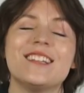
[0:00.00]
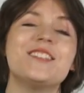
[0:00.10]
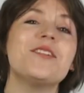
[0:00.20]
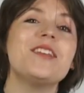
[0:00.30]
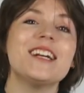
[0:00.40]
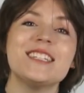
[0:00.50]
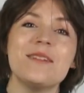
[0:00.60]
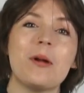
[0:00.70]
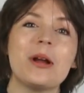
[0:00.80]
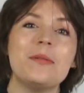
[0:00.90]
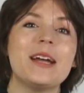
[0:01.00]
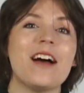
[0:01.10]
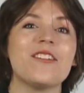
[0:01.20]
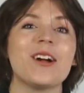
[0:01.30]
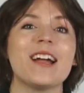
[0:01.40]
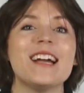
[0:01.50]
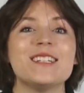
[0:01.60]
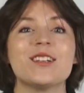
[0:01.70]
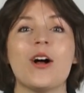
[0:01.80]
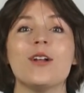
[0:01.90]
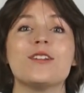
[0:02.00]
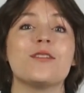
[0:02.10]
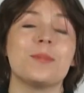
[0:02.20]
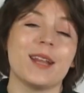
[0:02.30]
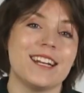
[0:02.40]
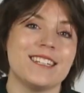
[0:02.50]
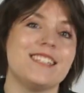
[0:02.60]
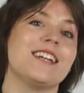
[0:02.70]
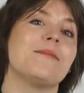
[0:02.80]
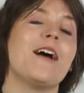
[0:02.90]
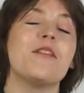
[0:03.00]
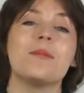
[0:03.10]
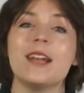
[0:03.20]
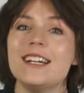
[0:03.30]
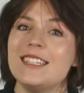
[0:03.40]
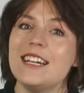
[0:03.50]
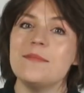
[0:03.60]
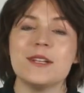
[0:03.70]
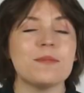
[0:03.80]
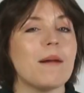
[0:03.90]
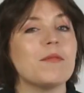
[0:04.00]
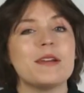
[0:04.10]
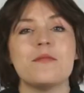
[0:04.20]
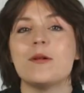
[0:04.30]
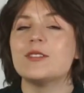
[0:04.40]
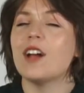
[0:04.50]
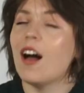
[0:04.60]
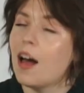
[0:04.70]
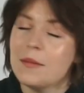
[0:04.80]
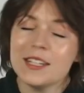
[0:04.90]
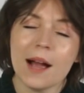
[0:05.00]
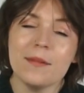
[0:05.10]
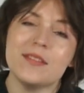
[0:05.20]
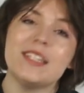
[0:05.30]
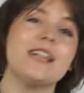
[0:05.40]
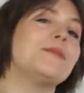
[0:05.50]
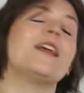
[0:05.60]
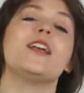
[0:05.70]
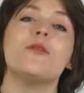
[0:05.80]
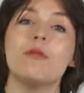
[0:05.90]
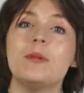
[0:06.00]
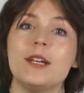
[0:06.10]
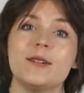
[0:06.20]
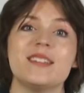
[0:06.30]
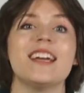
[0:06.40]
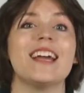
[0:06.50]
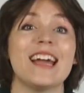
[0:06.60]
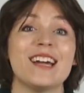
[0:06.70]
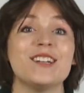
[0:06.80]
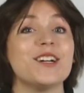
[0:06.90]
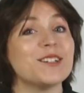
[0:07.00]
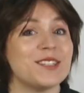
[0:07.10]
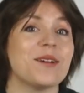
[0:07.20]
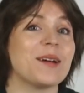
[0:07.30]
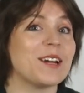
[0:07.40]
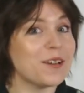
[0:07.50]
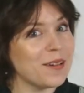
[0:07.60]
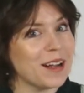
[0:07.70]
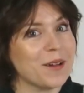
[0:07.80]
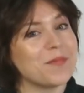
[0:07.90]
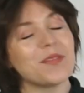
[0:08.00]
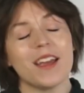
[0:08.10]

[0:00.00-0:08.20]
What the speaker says: So the next seam we're going to be covering is called the plain seam, and the plain seam is probably the most common type of seam that you will be using in your sewing career.